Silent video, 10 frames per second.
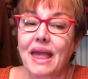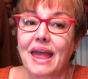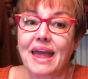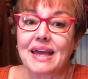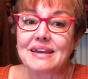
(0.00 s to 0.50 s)

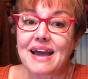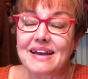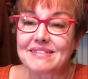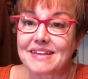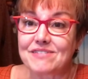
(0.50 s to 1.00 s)
and
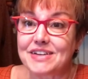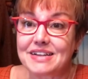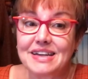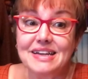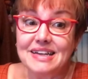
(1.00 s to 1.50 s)
9/11
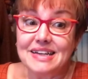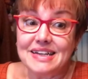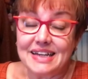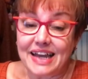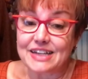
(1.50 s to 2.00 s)

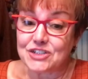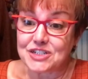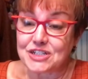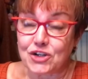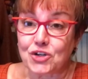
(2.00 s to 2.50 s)
had
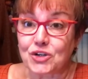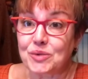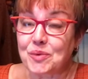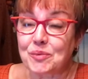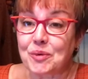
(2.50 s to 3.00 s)
just occurred
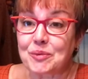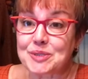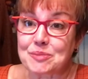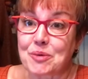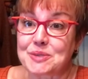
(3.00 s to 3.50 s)
when we were
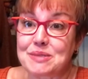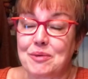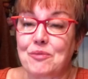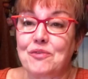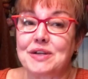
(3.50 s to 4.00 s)
supposed to be
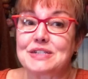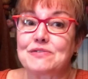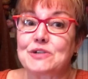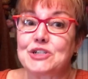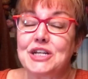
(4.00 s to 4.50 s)
moving to
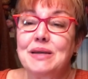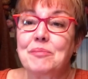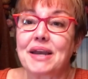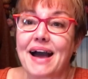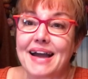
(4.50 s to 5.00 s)
Virginia,
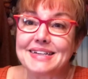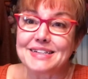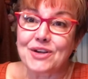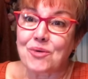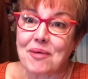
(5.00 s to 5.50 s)
but I
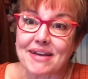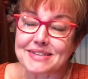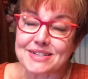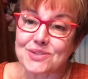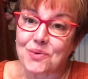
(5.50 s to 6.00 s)
didn't go back
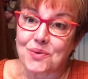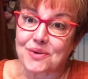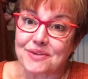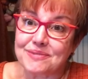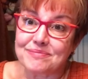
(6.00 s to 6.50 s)
to
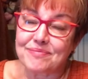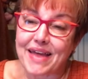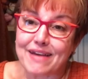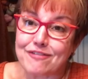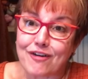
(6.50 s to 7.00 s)
school
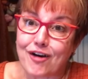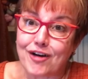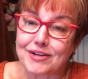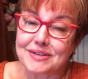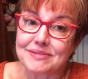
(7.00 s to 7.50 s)
that
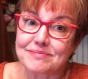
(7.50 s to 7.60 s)
fall,